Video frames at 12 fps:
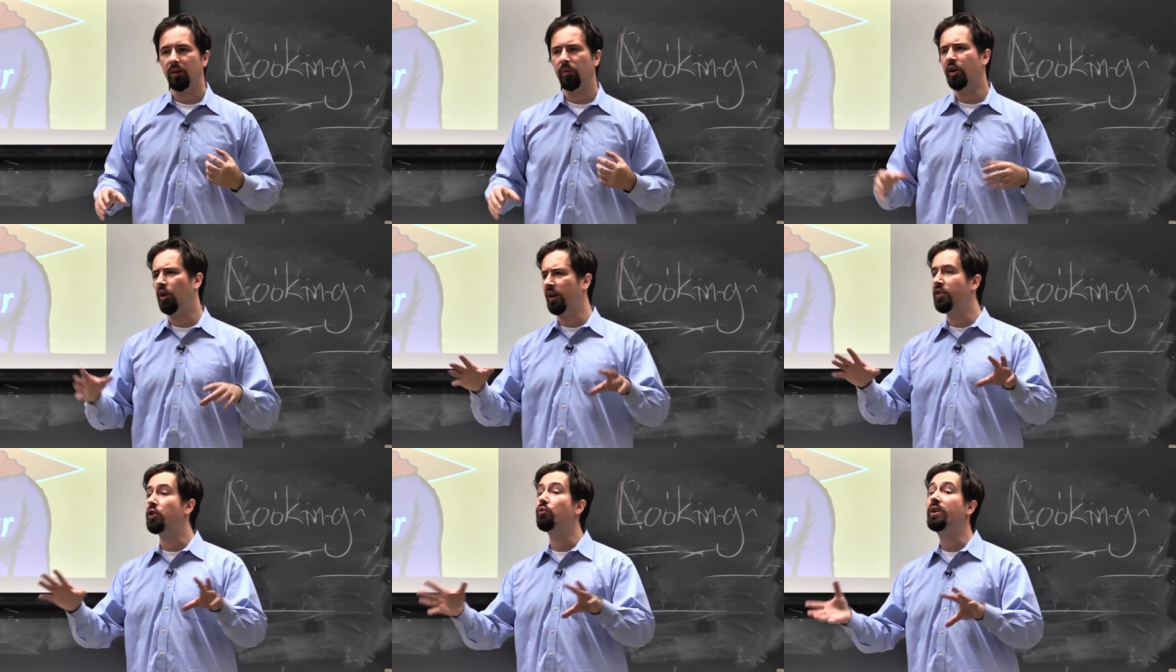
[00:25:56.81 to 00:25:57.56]
we call
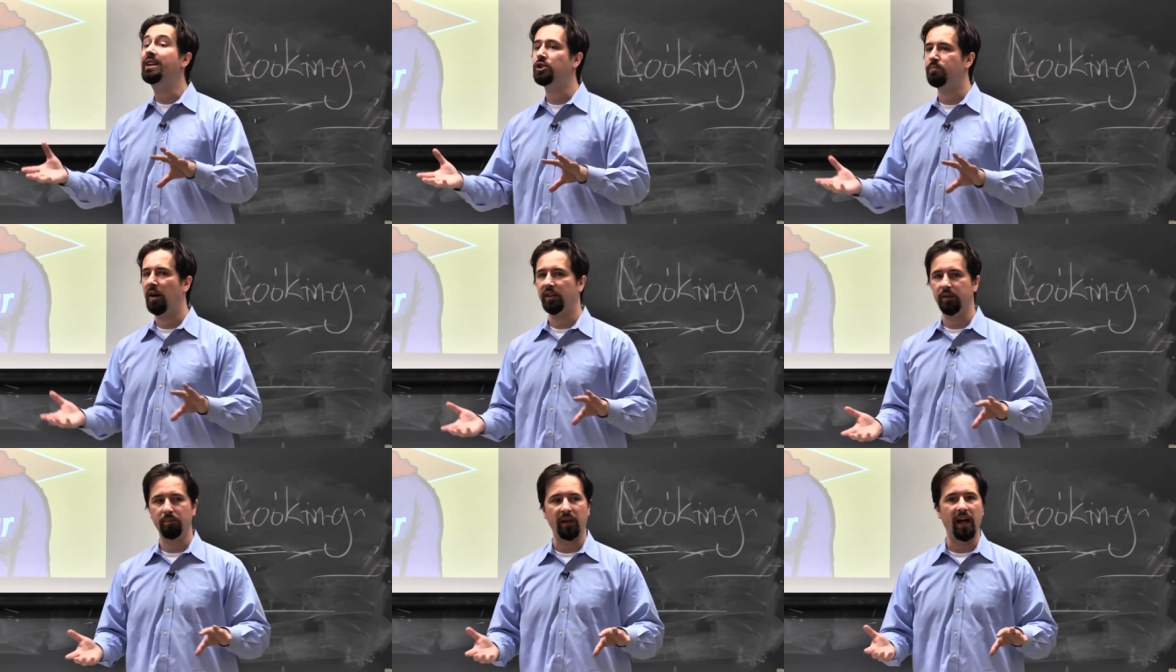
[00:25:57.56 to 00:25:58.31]
it the reach
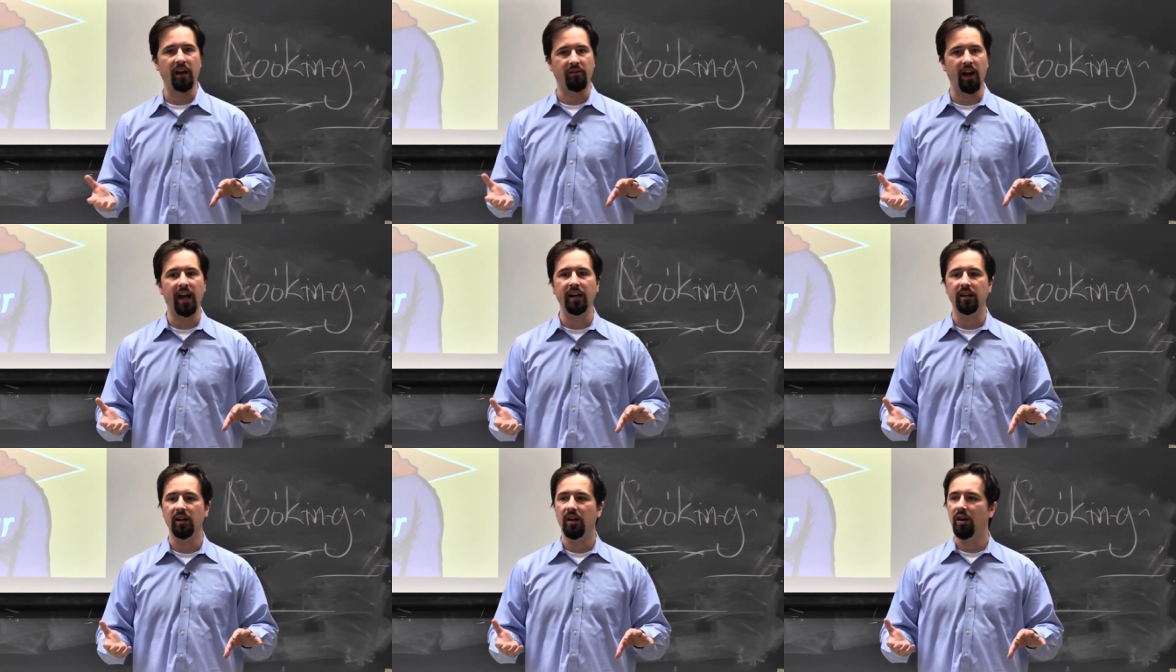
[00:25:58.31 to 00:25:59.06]
multiplier,
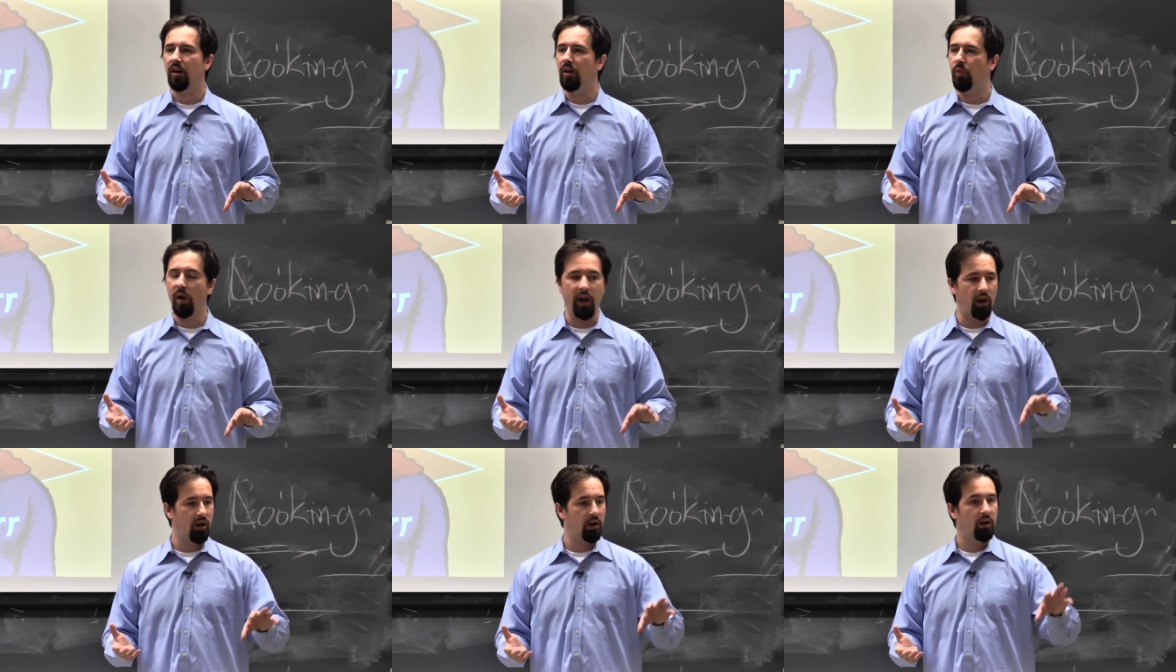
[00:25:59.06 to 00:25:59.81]
right?
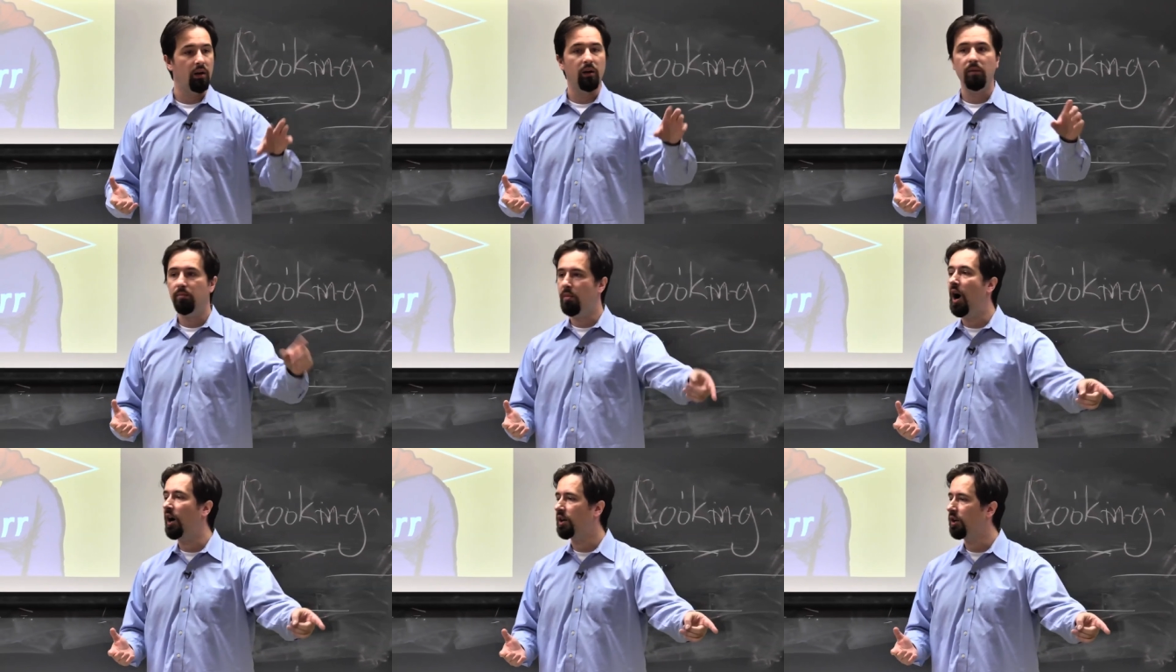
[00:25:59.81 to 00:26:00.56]
Where
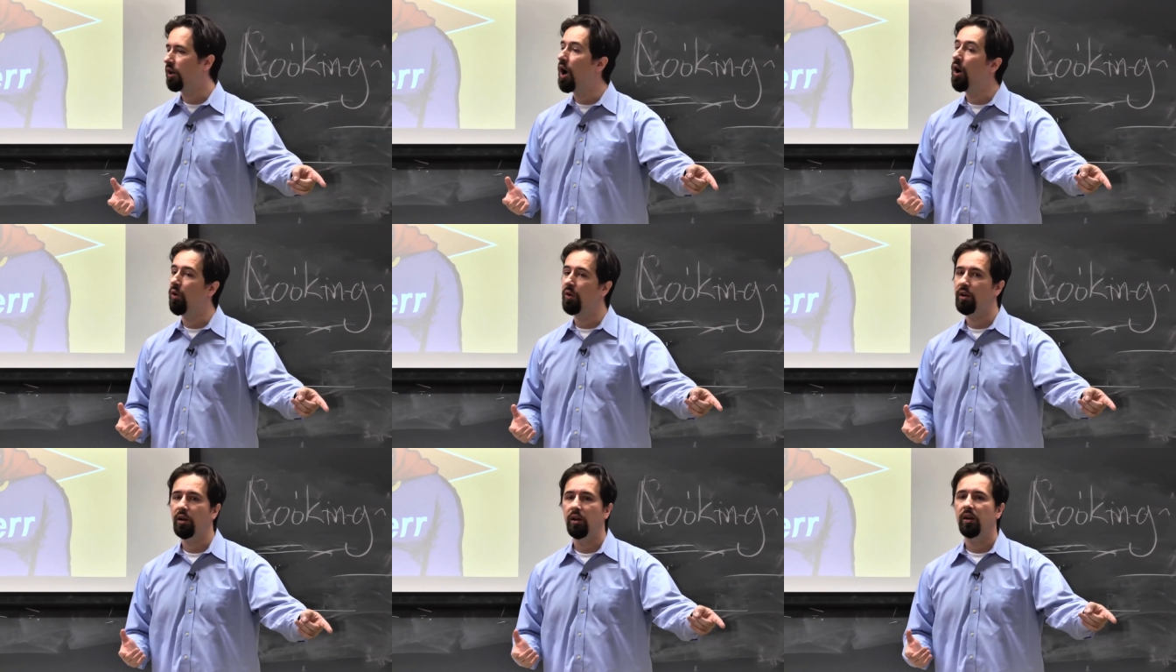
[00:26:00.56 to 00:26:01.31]
Mark
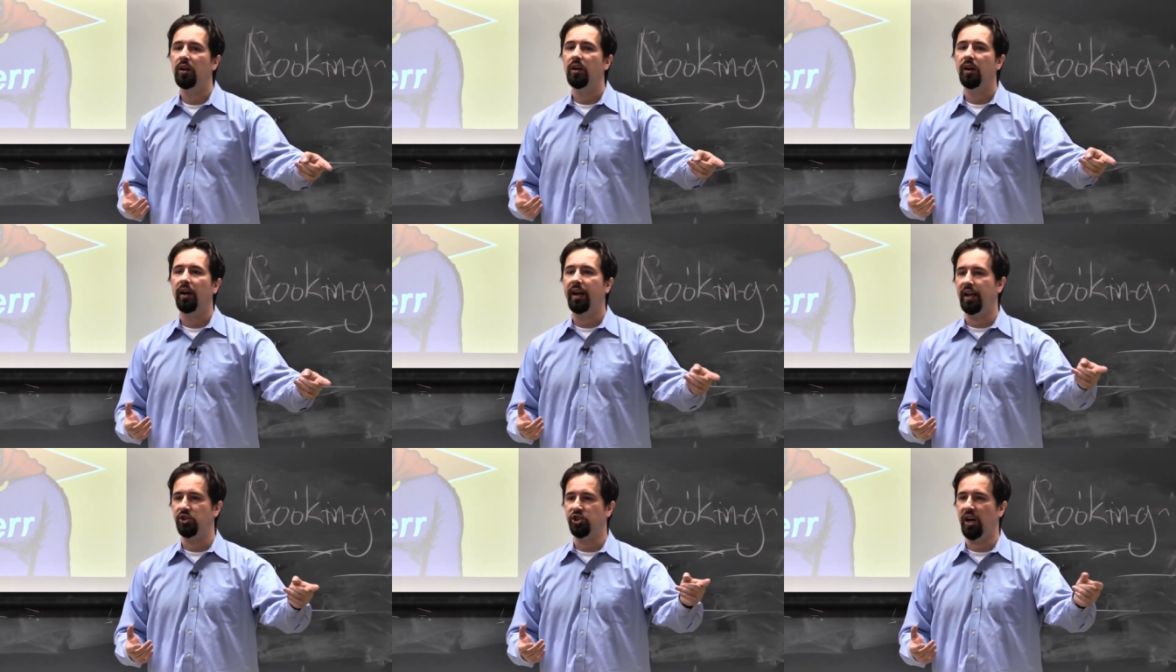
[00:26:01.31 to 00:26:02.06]
alone
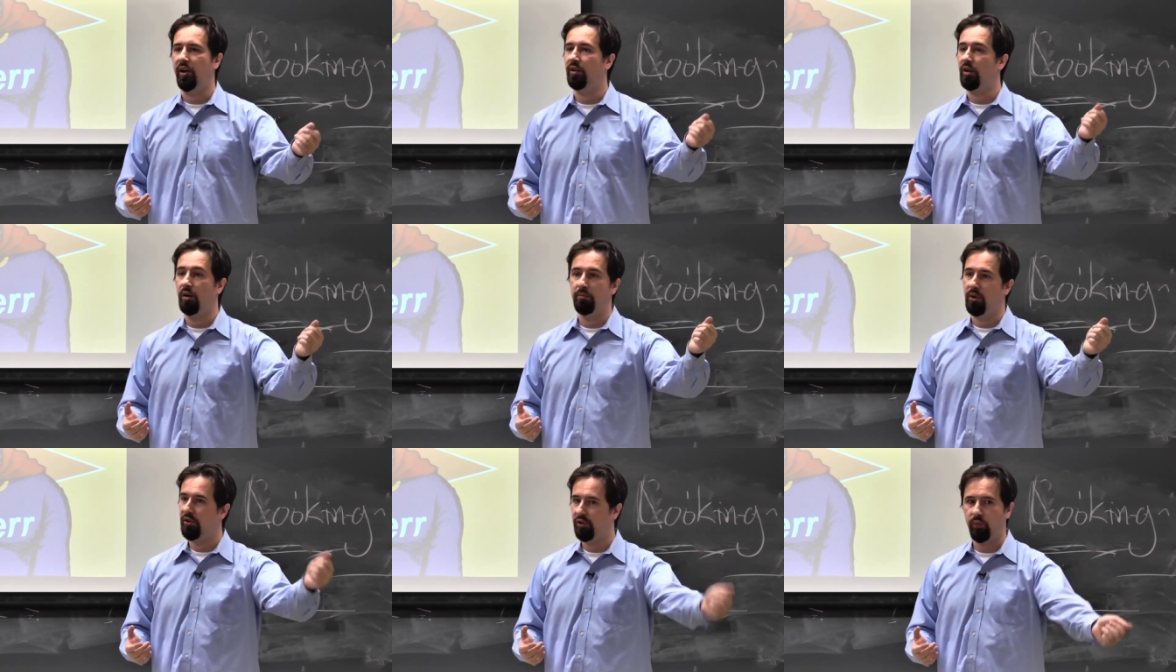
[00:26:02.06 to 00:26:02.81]
can share it on
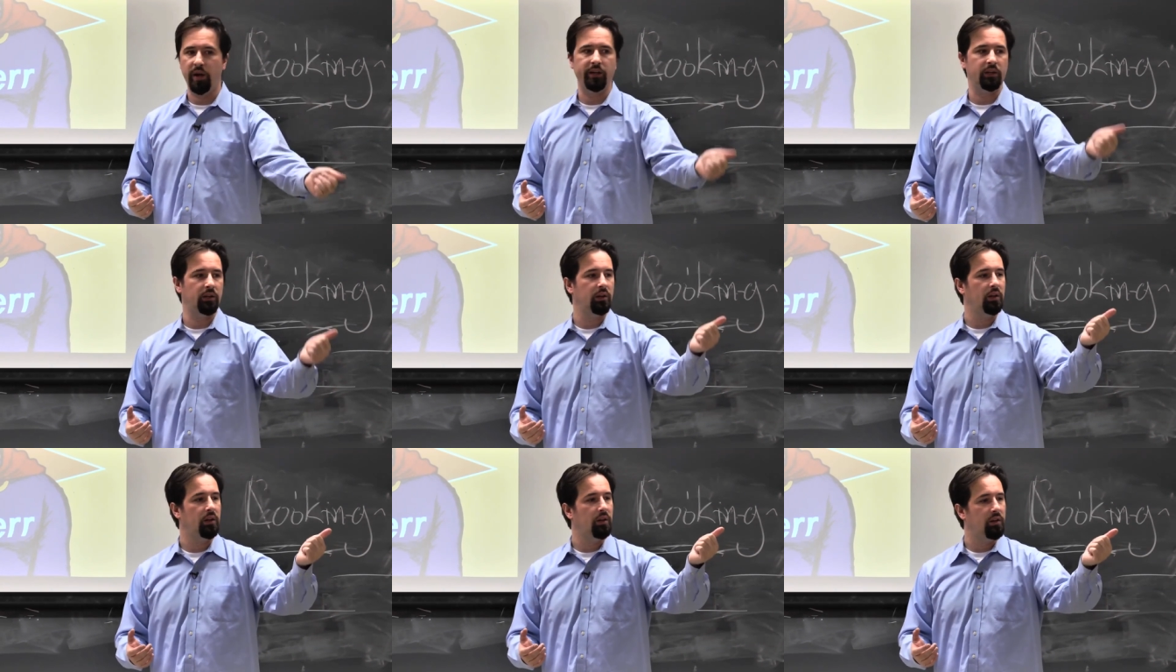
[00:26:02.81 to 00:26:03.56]
both Twitter,